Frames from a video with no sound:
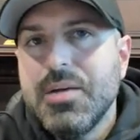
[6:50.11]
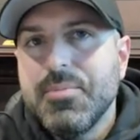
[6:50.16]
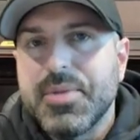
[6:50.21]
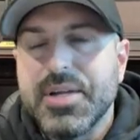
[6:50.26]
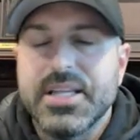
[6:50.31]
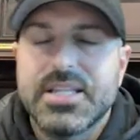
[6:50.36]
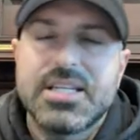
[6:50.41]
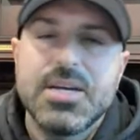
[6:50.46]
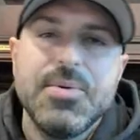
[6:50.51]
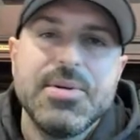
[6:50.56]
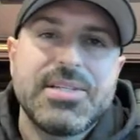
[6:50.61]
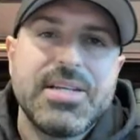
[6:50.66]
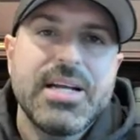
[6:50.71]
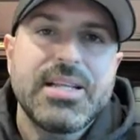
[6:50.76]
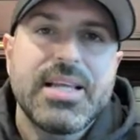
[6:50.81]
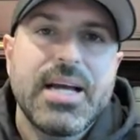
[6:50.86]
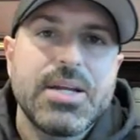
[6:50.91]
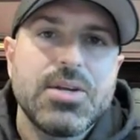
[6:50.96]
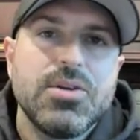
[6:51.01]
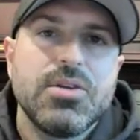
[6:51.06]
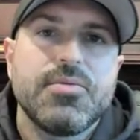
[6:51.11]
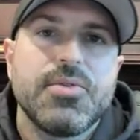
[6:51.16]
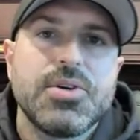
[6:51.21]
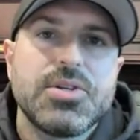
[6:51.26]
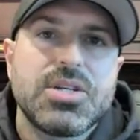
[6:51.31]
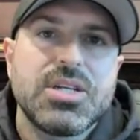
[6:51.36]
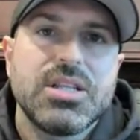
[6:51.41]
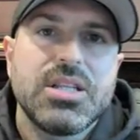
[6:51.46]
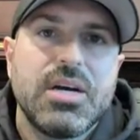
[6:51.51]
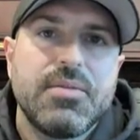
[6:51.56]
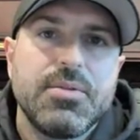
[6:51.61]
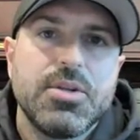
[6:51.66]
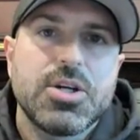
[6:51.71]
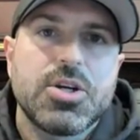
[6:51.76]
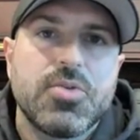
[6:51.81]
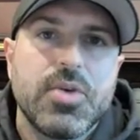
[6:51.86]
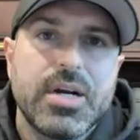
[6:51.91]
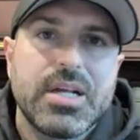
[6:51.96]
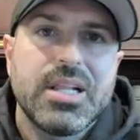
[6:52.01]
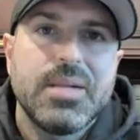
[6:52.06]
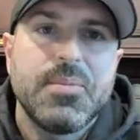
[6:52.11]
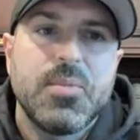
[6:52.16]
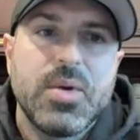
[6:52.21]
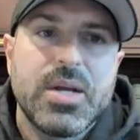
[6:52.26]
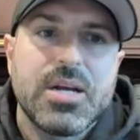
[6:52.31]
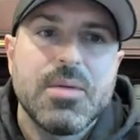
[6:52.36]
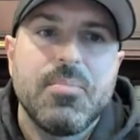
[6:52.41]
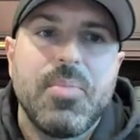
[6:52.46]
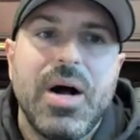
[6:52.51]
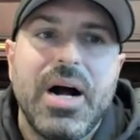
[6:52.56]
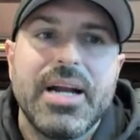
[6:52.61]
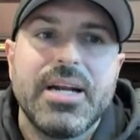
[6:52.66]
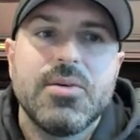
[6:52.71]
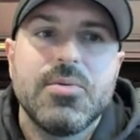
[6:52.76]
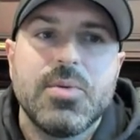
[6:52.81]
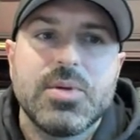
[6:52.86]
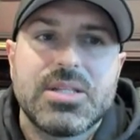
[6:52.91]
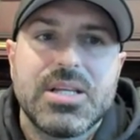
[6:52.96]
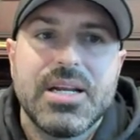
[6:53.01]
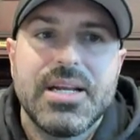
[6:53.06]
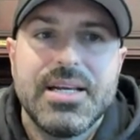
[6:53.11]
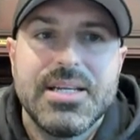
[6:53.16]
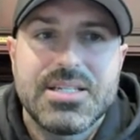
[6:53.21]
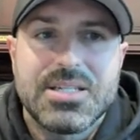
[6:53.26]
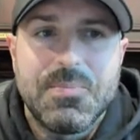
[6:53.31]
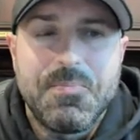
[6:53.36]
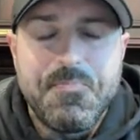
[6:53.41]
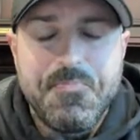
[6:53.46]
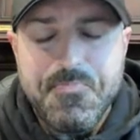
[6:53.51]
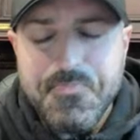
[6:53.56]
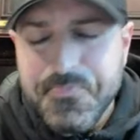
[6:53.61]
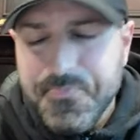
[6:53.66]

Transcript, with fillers: But you see, we take that university level of curriculum, we combine it with today's